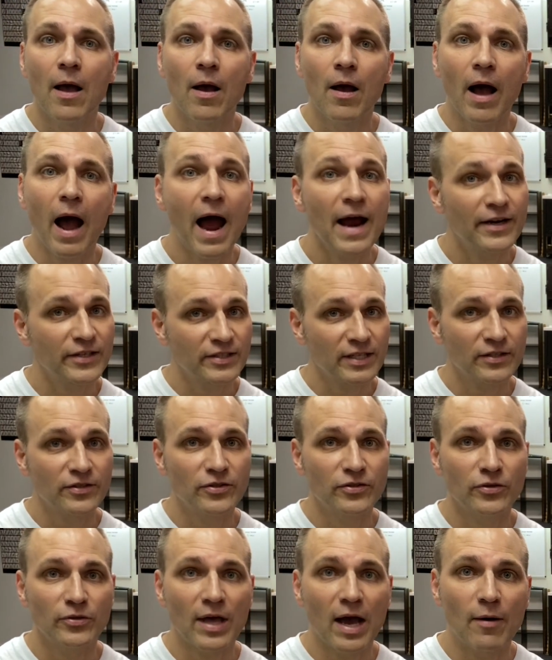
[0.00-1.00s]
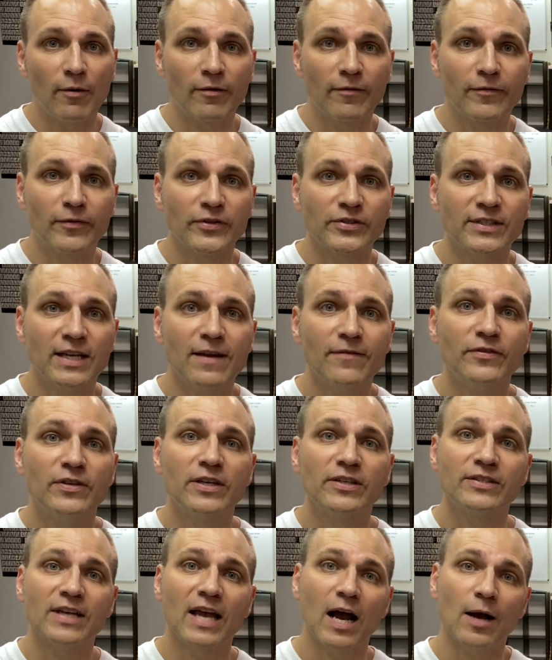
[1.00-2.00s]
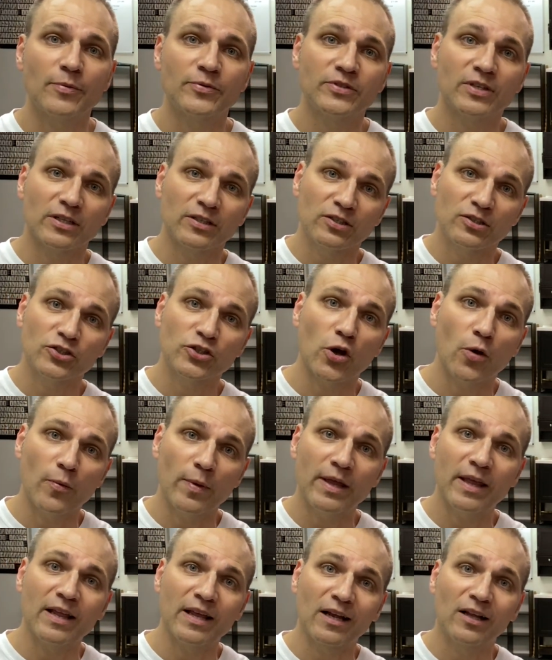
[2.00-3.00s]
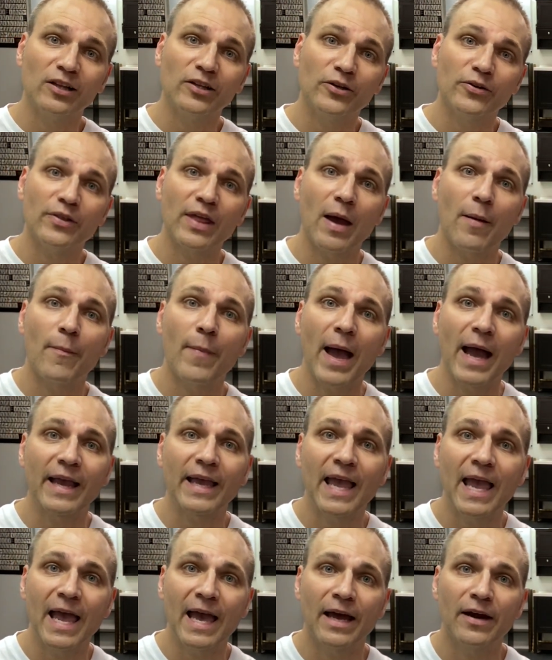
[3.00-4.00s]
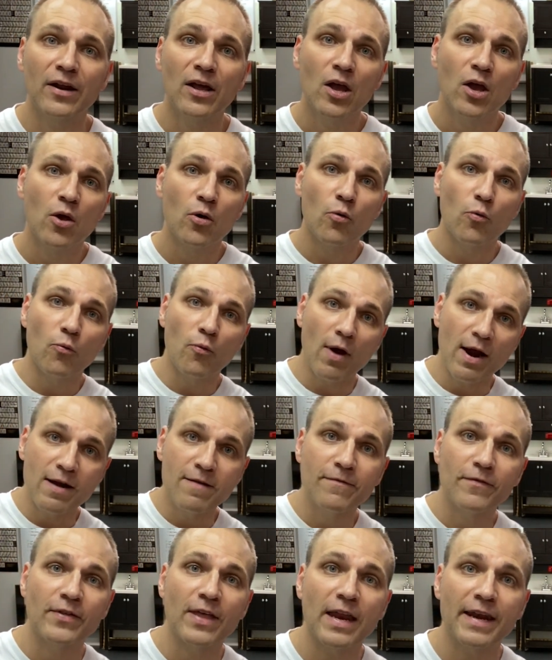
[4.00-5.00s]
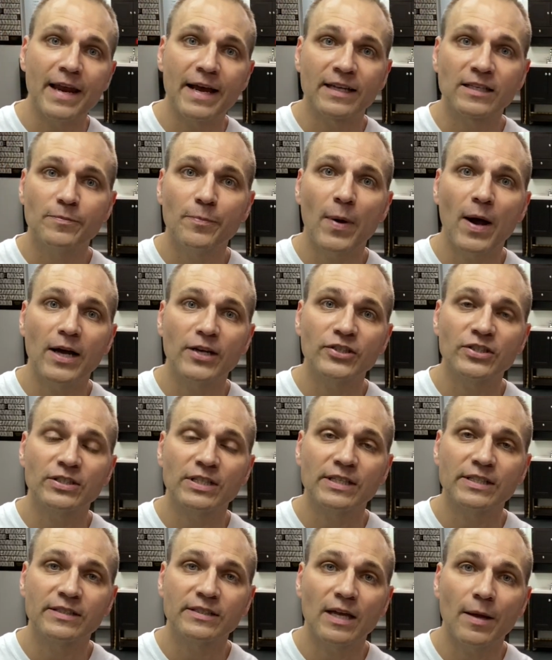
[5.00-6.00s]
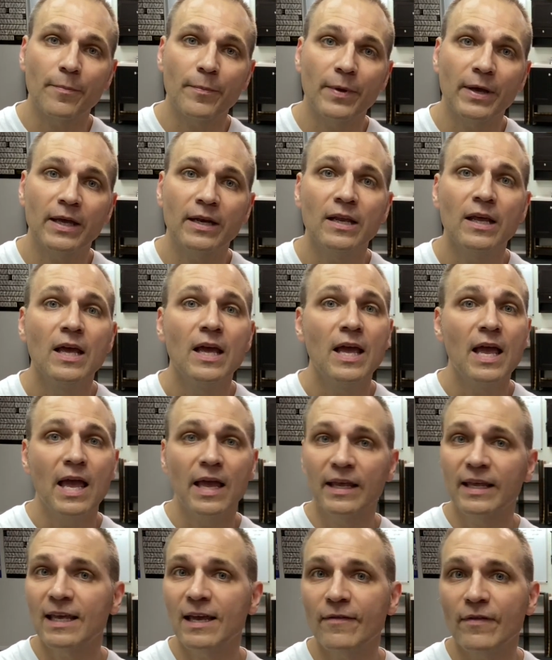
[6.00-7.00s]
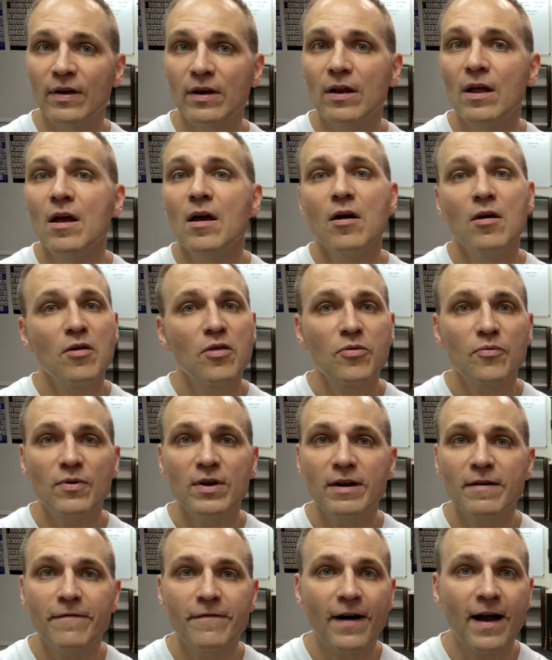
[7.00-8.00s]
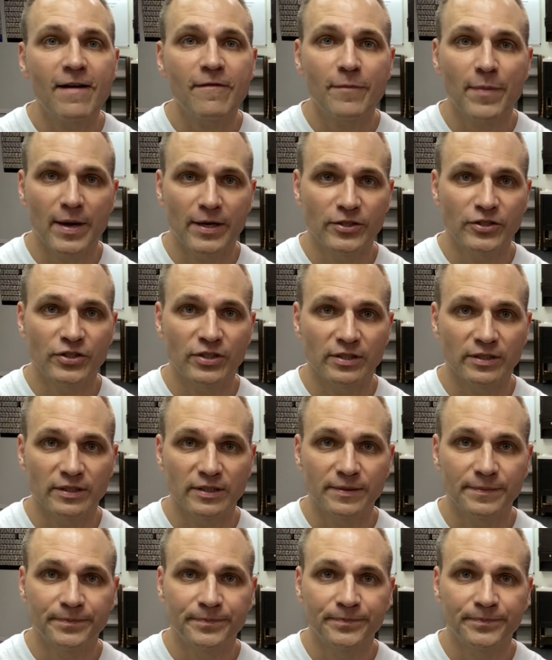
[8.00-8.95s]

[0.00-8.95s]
I just like to do that one for safety because it helps to show me and clear that back hand, ready for that next punch as I step in, and give it 3 to 5 punches.